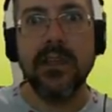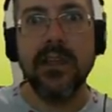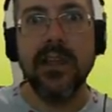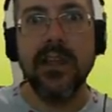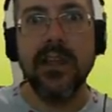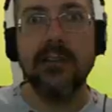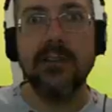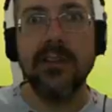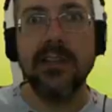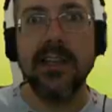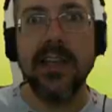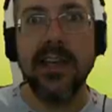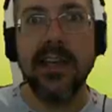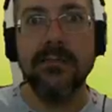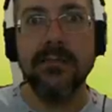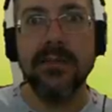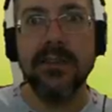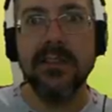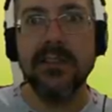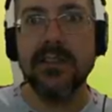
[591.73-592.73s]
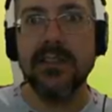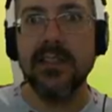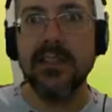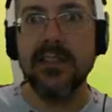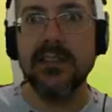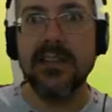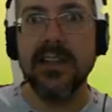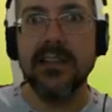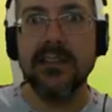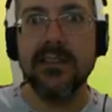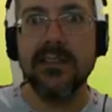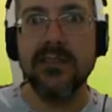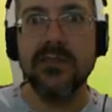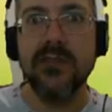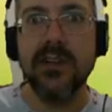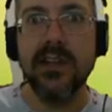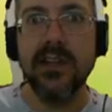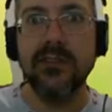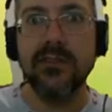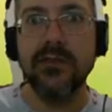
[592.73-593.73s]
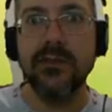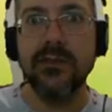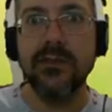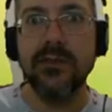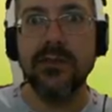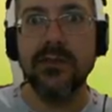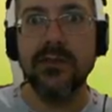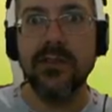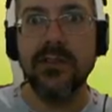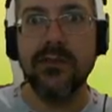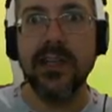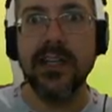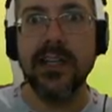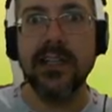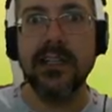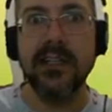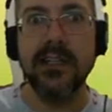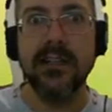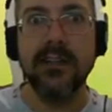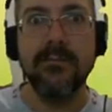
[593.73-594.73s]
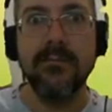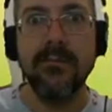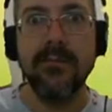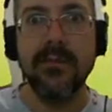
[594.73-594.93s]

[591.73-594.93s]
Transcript: And what happens is that it's going to trigger